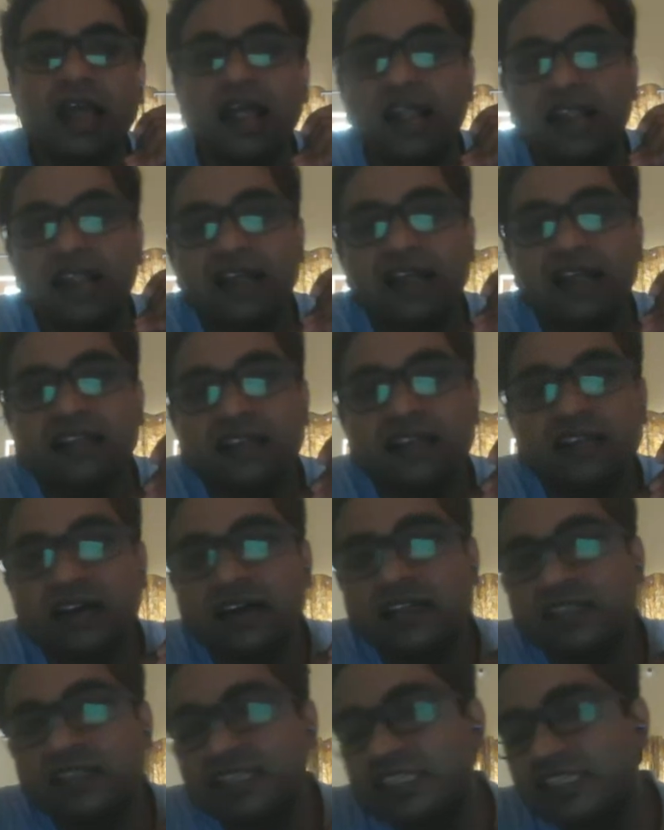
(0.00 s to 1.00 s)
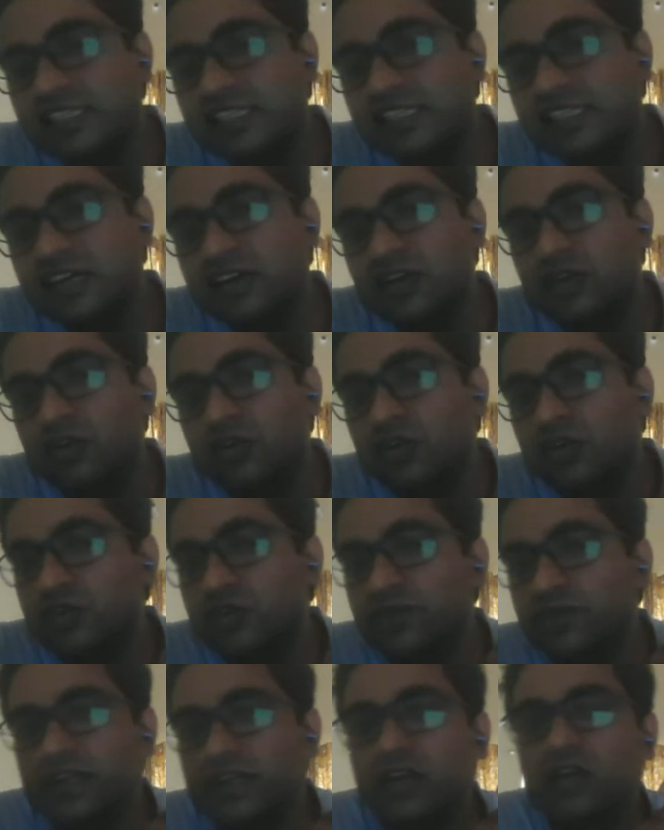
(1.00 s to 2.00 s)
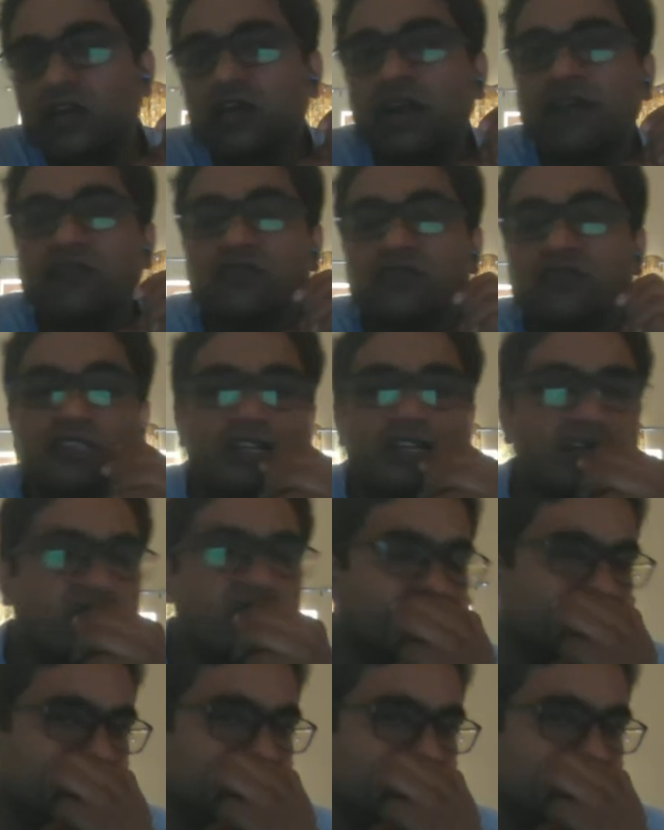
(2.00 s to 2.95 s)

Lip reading: And this is the growth period, or I would say